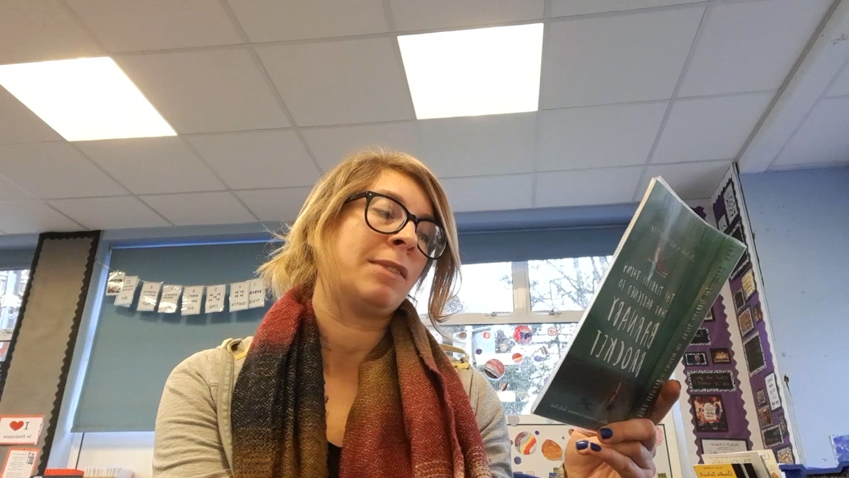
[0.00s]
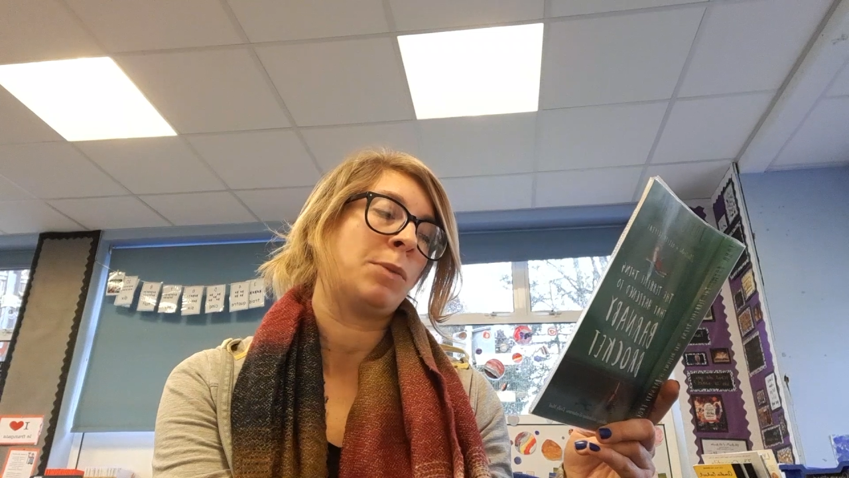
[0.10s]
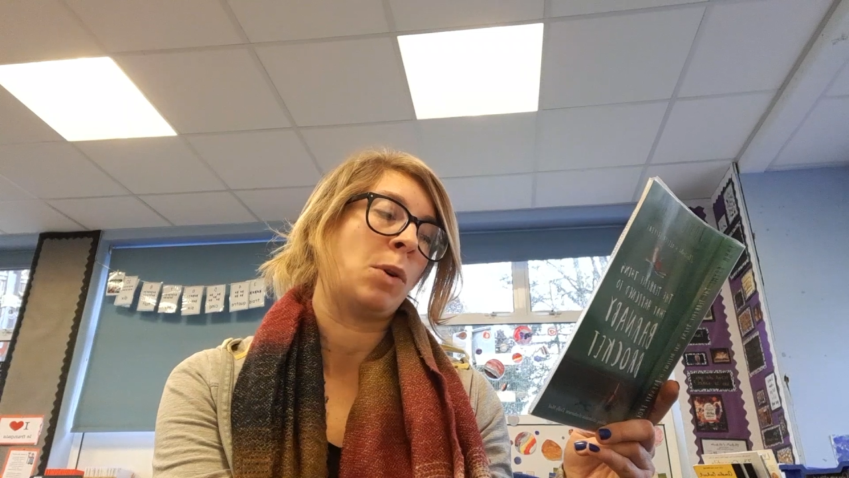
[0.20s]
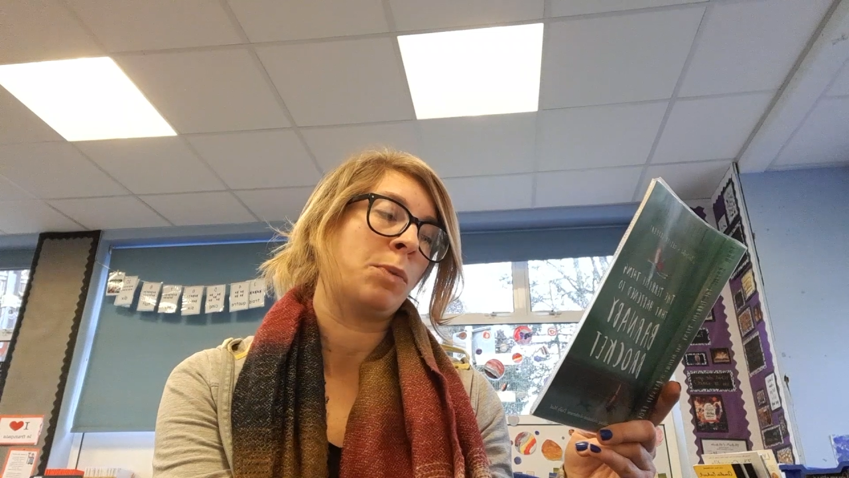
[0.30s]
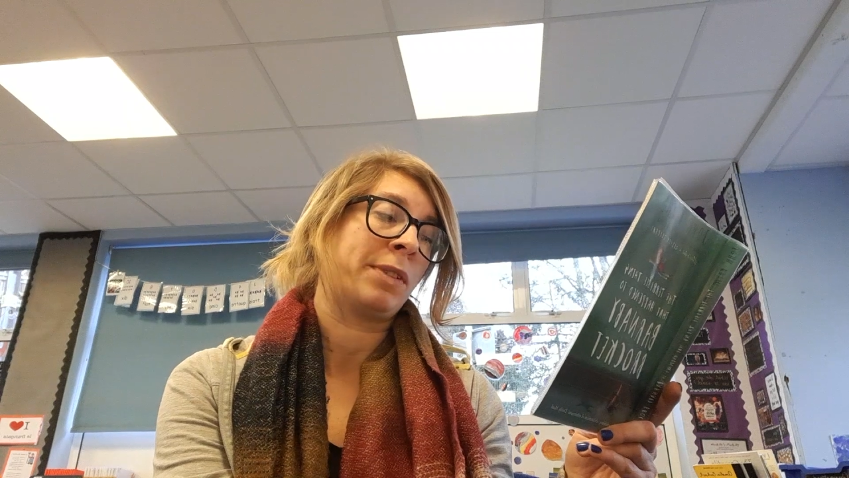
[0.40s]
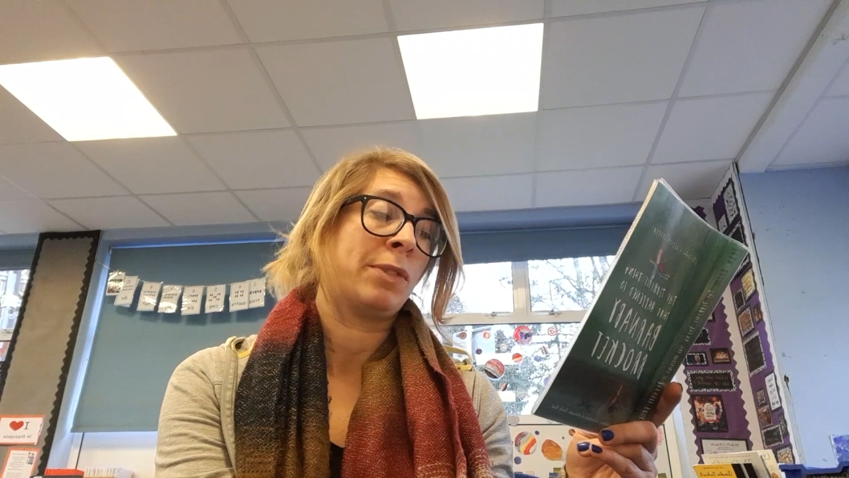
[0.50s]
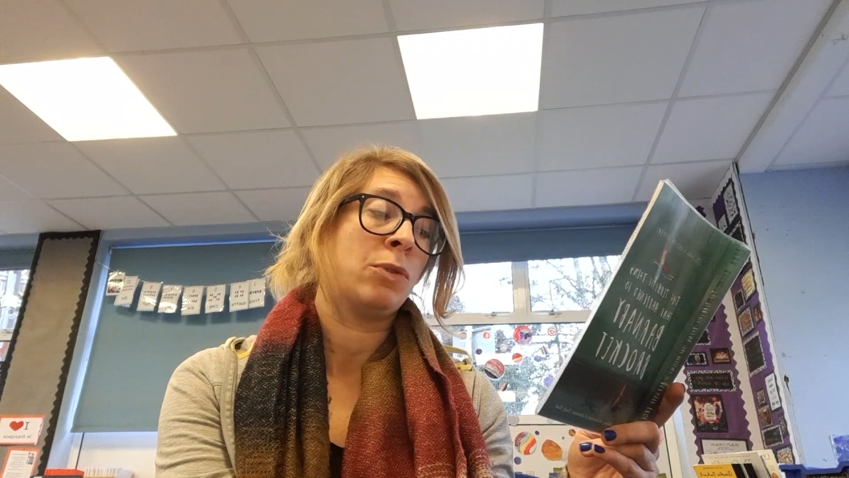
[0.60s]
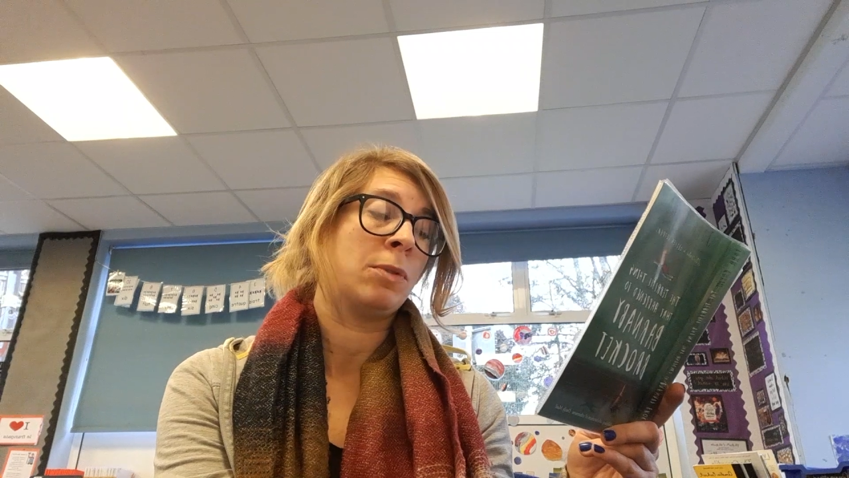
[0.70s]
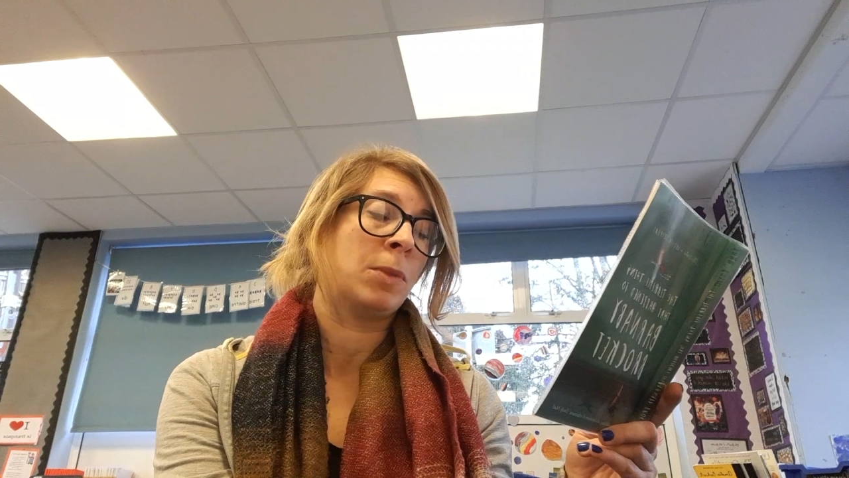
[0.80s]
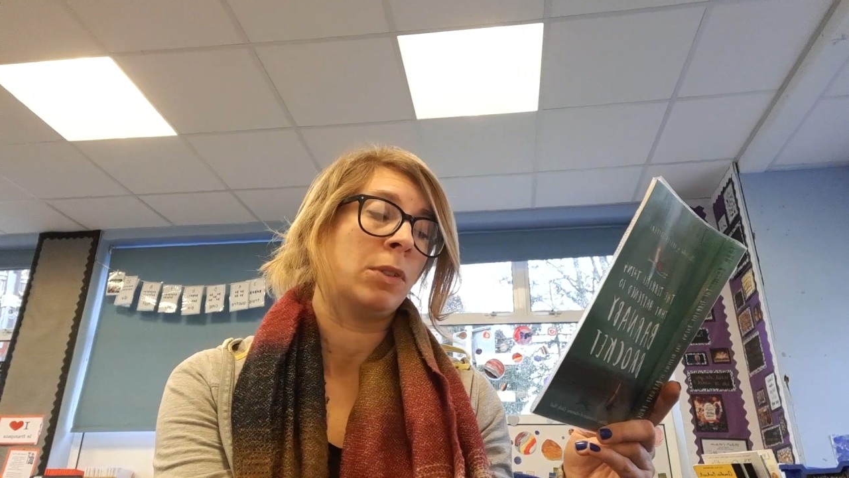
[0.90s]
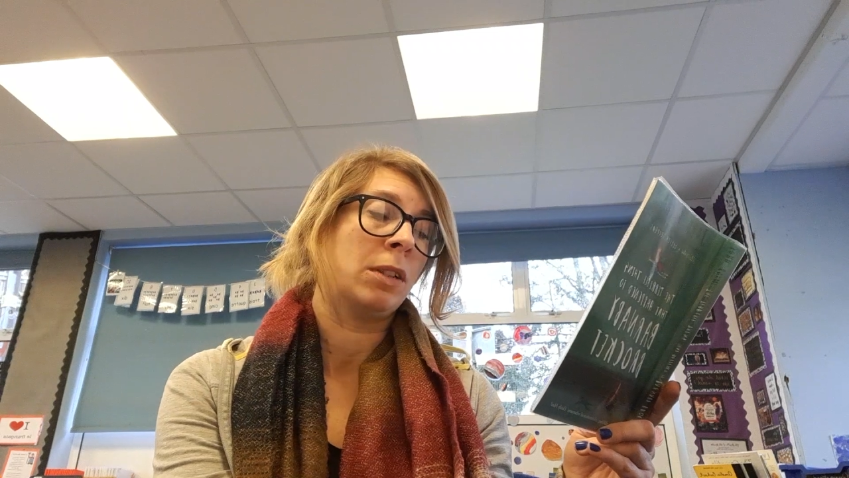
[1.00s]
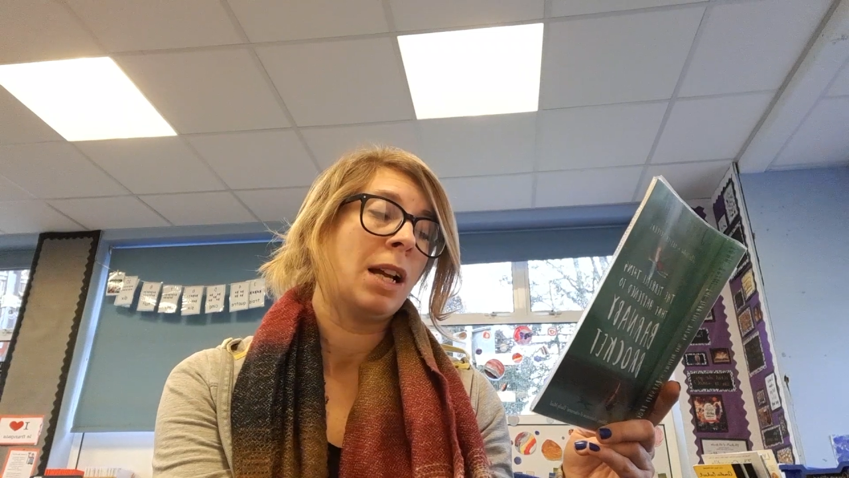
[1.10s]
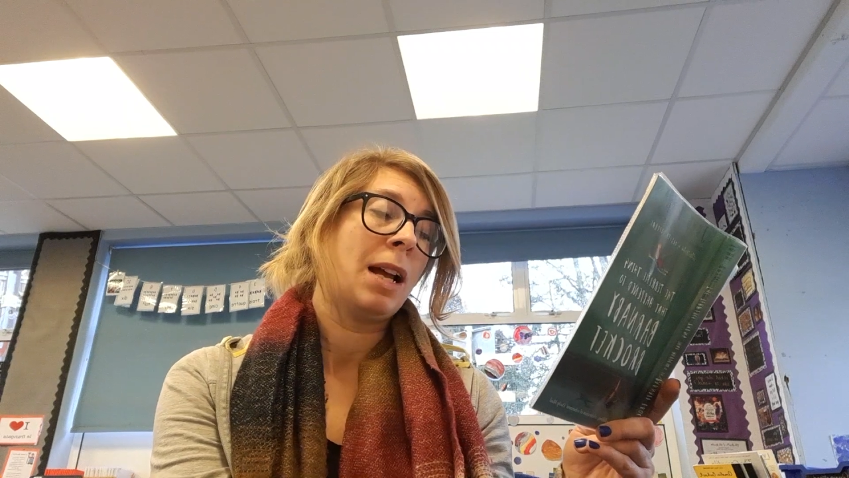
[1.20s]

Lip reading: of what was normal,